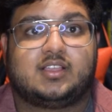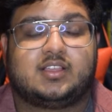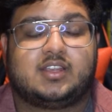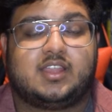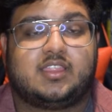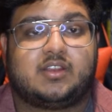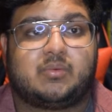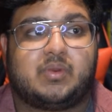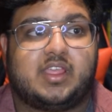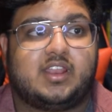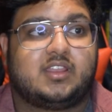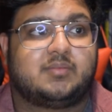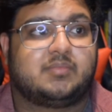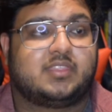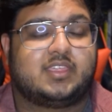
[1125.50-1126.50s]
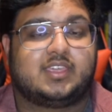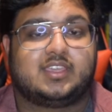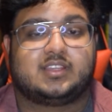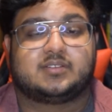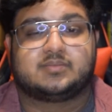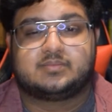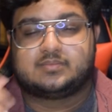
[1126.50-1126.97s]
Another random
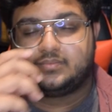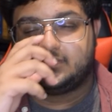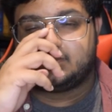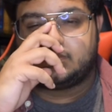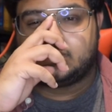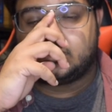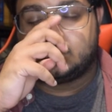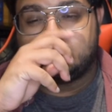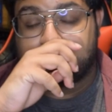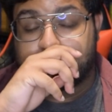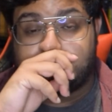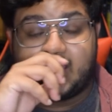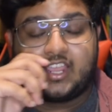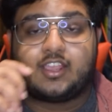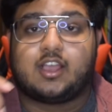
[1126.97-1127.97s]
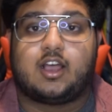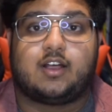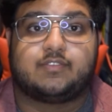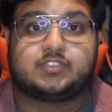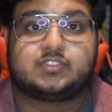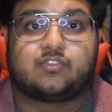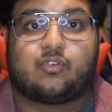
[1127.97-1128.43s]
thing.
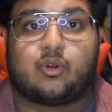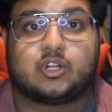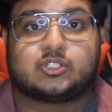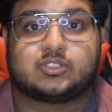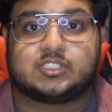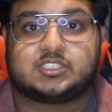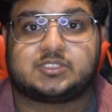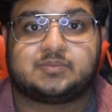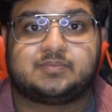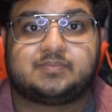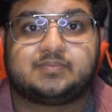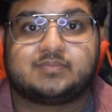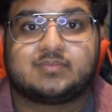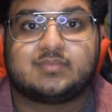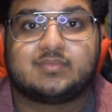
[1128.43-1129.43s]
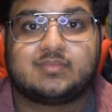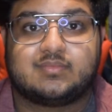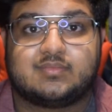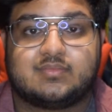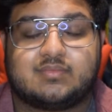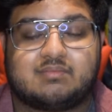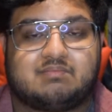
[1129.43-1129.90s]
Dreykov's Fortress.
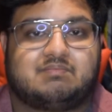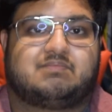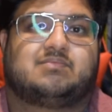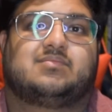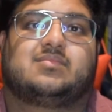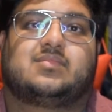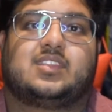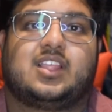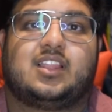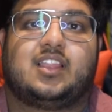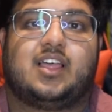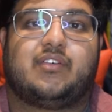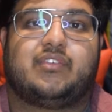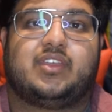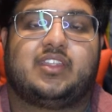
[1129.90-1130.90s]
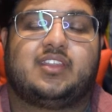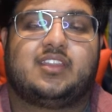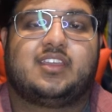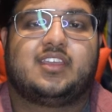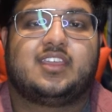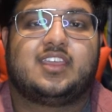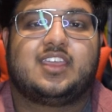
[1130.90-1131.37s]
I love it.
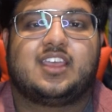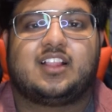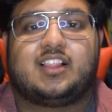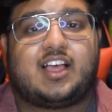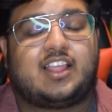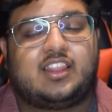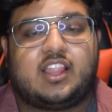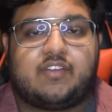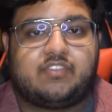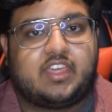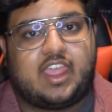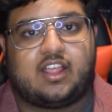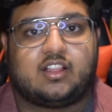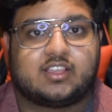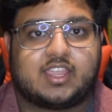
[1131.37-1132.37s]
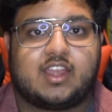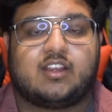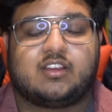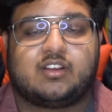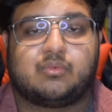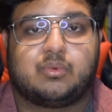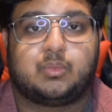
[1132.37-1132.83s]
I love the
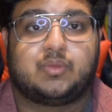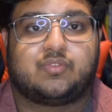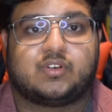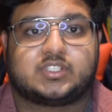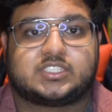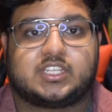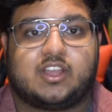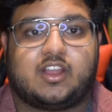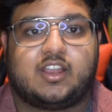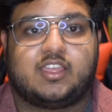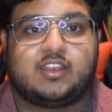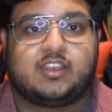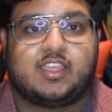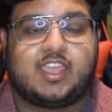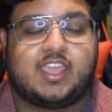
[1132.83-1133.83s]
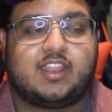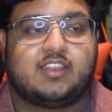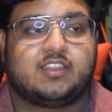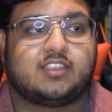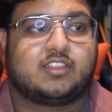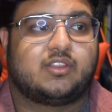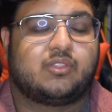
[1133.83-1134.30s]
Helicarrier when we first got it,
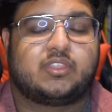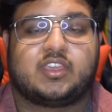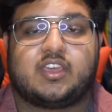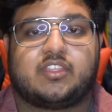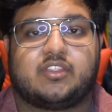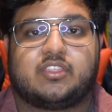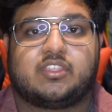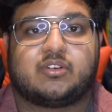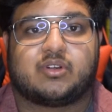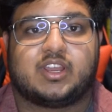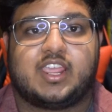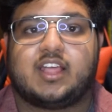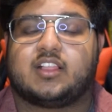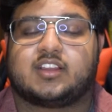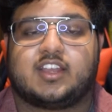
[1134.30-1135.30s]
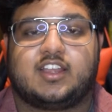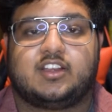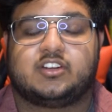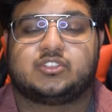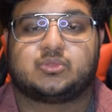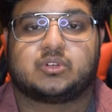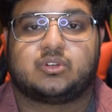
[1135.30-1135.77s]
and the other three
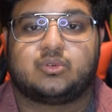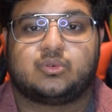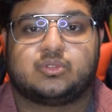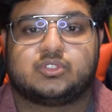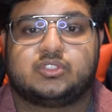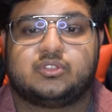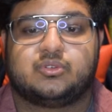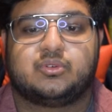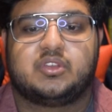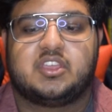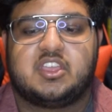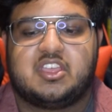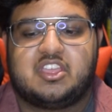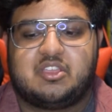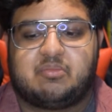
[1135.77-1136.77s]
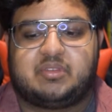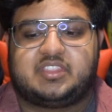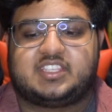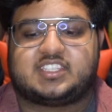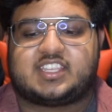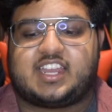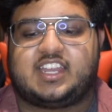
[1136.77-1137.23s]
Helicarriers were cool too. But
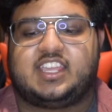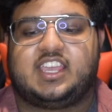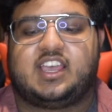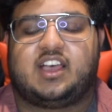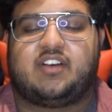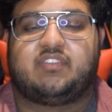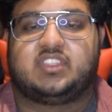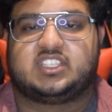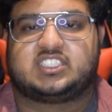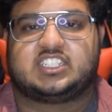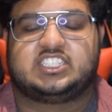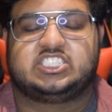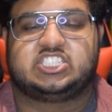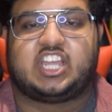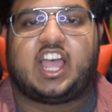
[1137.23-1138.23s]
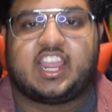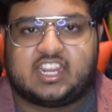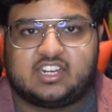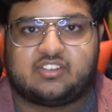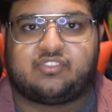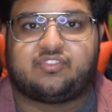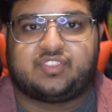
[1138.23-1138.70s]
this idea of this
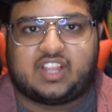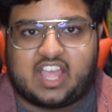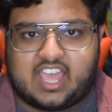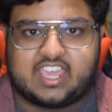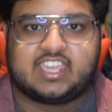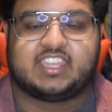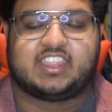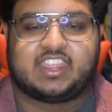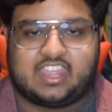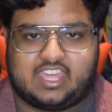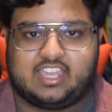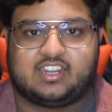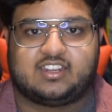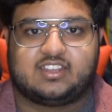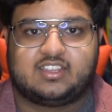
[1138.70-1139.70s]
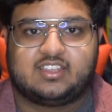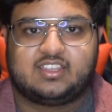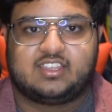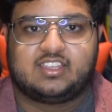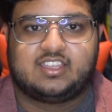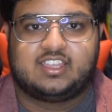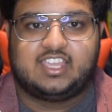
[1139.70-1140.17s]
giant flying thing
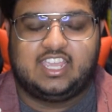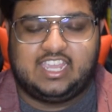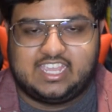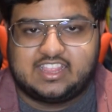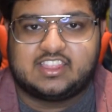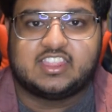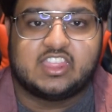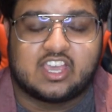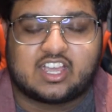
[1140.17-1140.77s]
in the